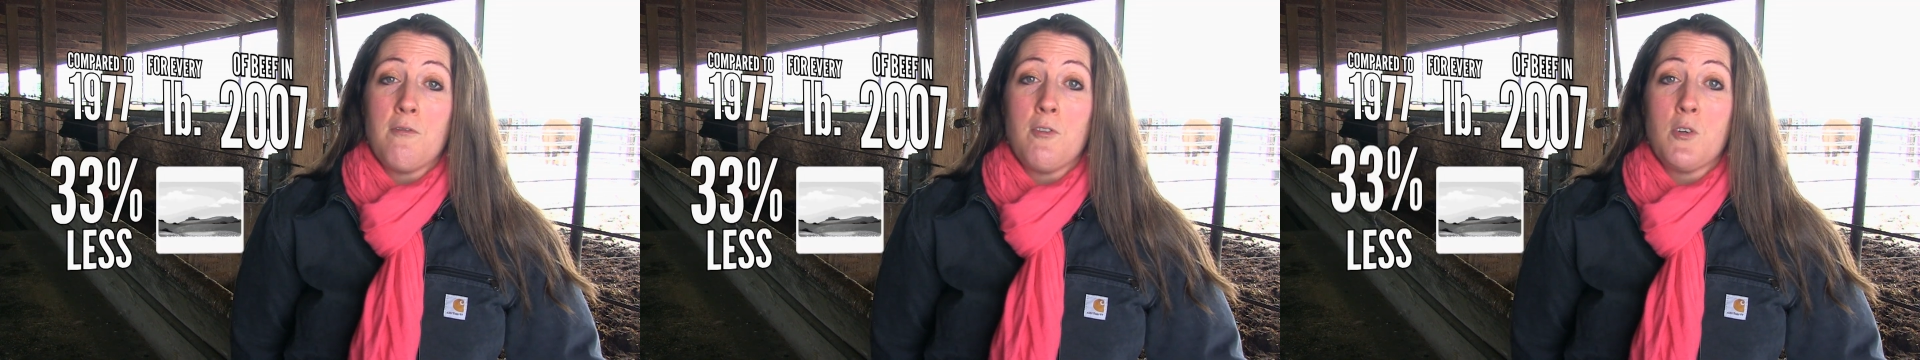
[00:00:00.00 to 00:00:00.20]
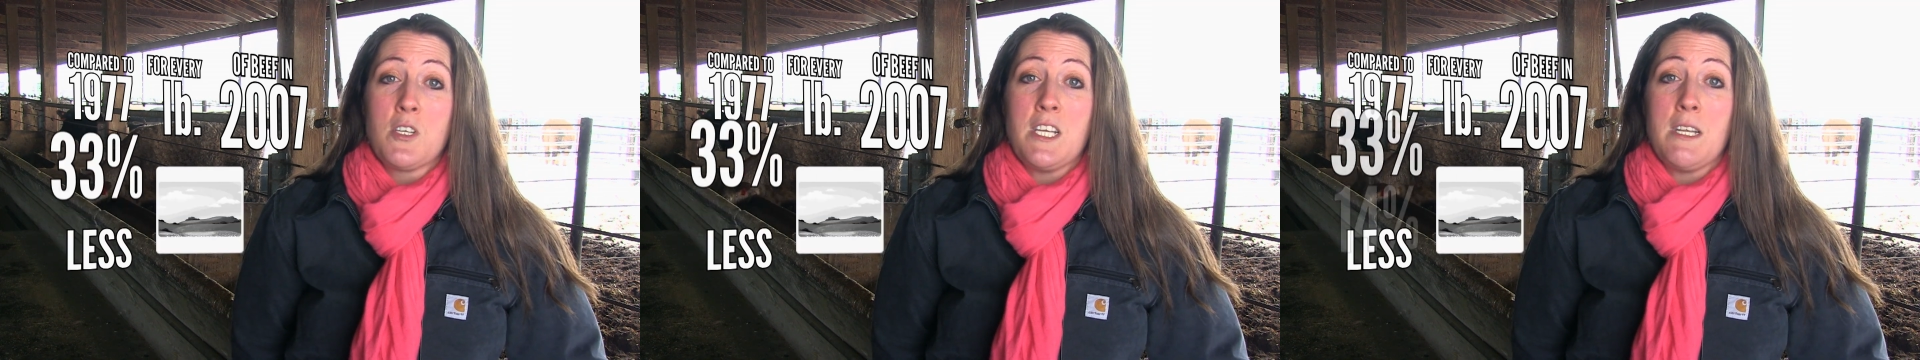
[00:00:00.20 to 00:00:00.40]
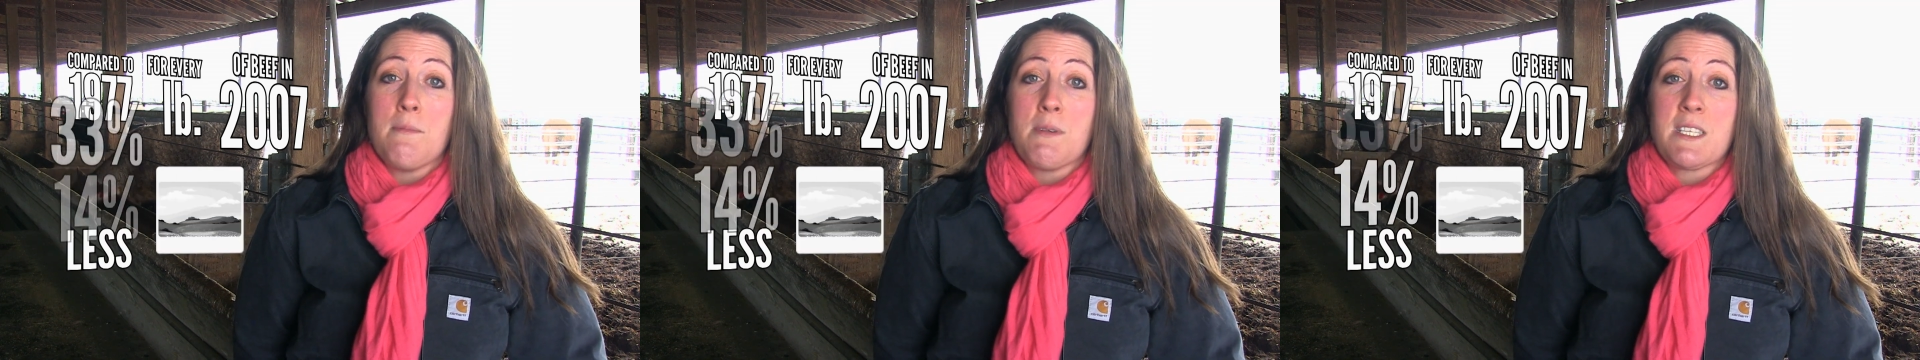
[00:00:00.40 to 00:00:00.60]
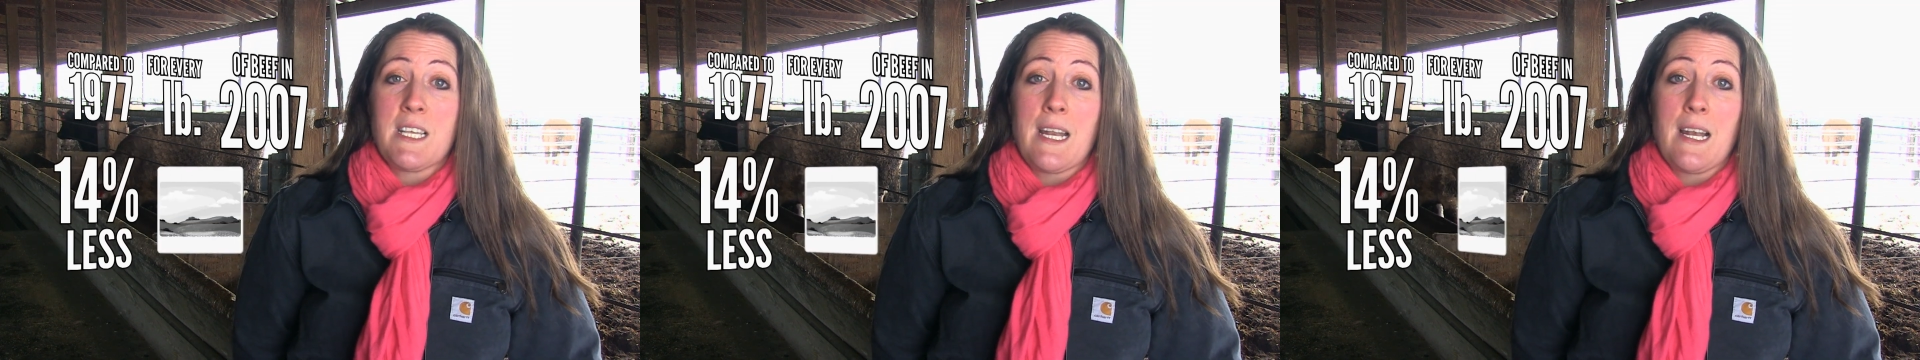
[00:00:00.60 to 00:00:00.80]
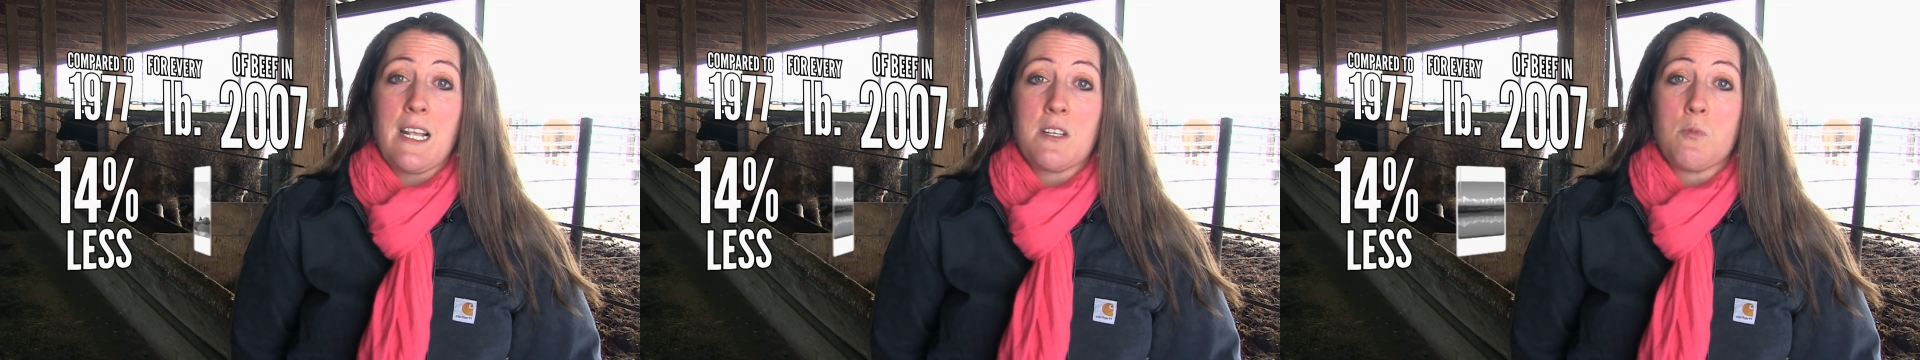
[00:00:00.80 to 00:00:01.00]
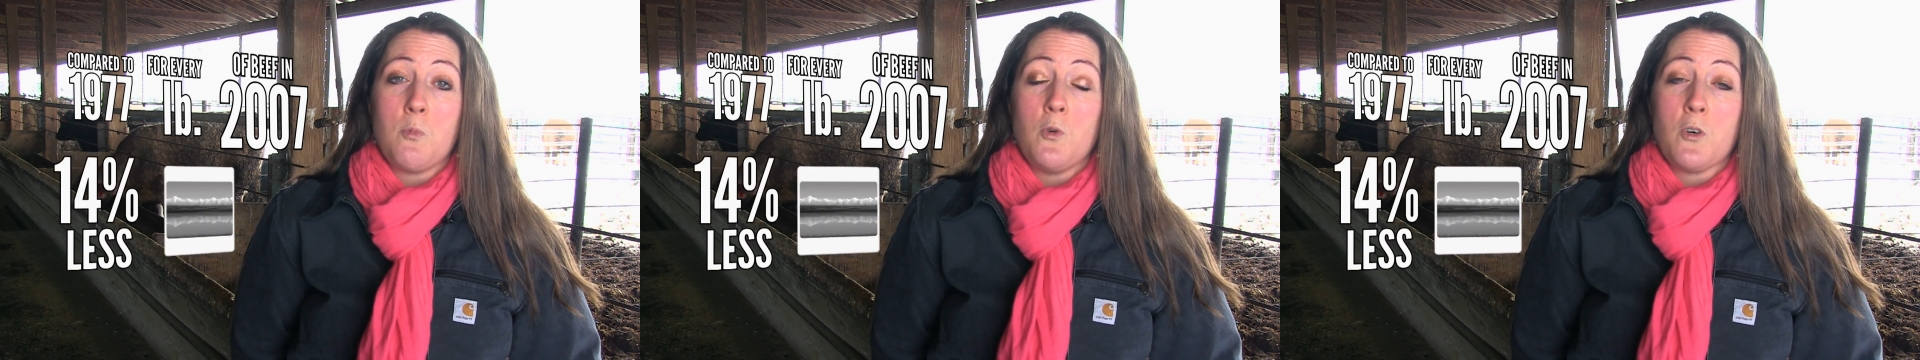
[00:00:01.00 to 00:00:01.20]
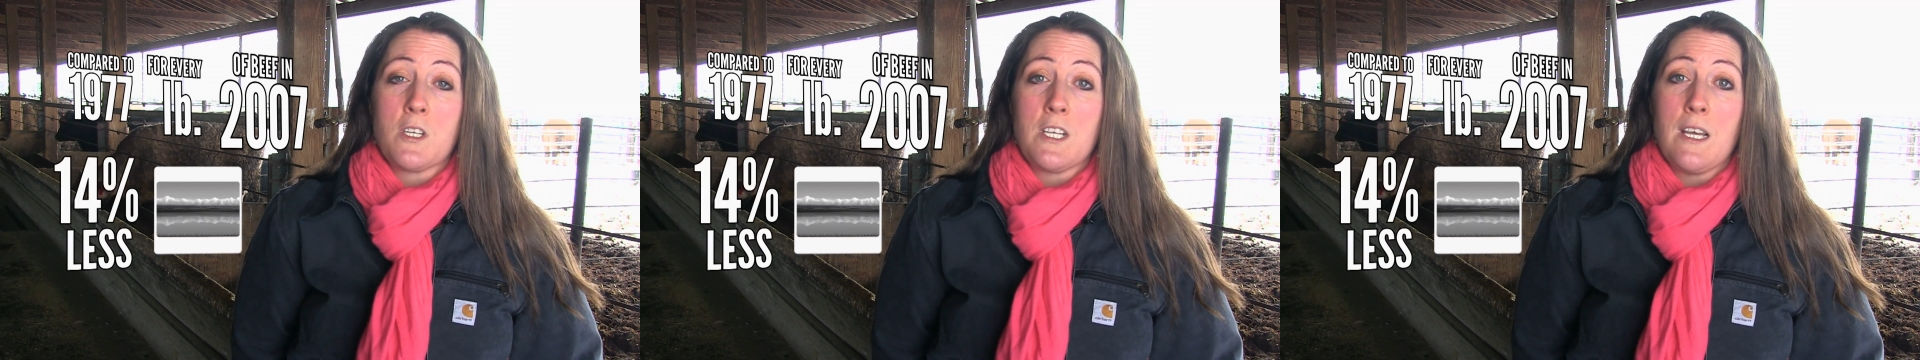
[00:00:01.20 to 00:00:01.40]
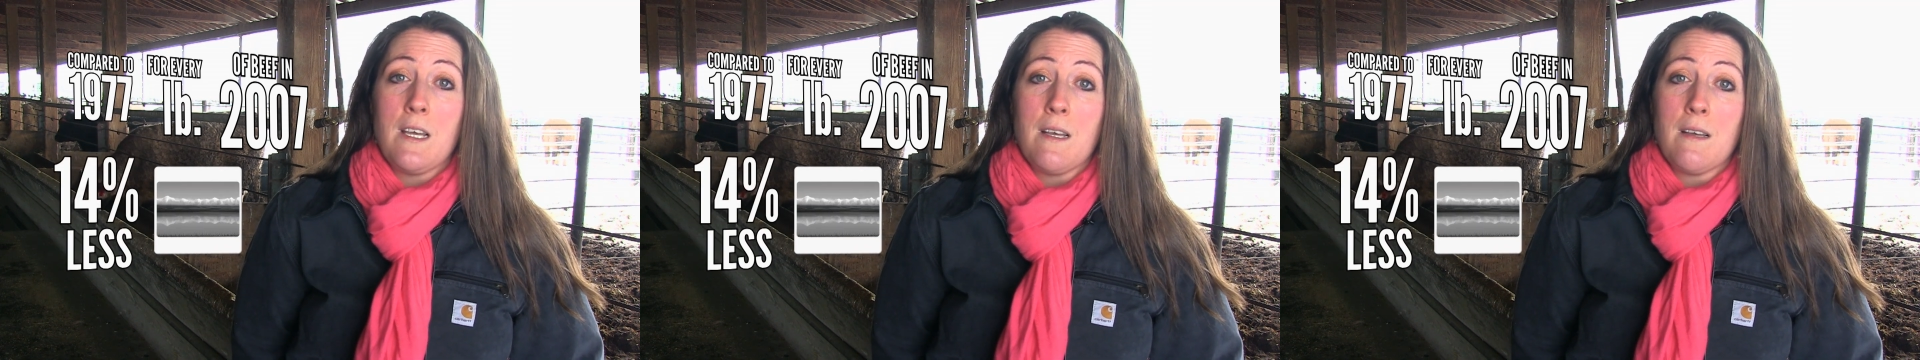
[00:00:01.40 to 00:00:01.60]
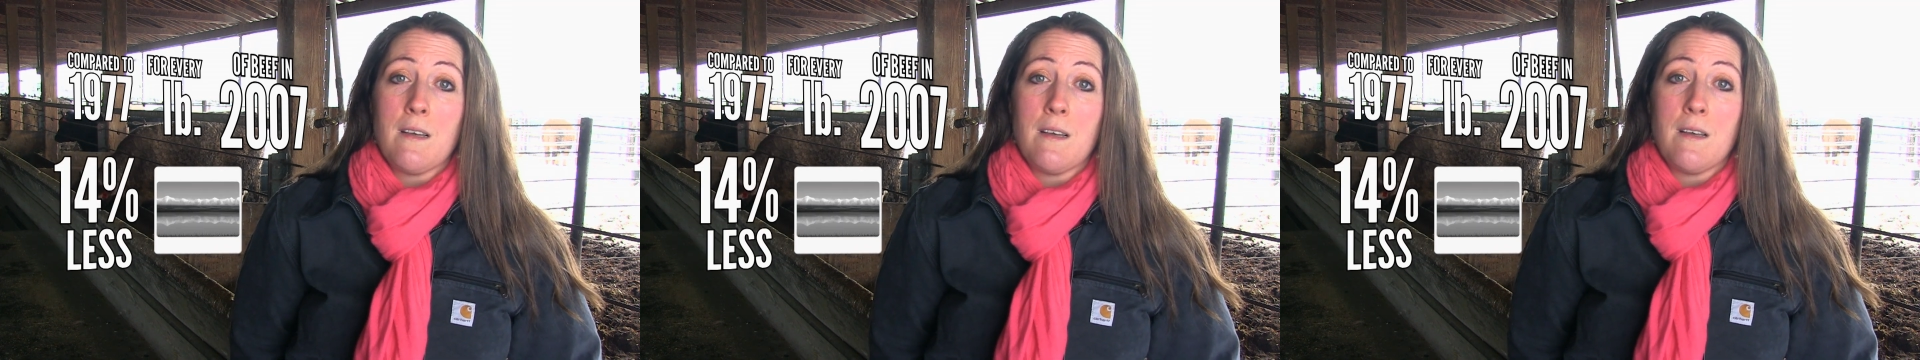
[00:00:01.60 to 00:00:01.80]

14% less water,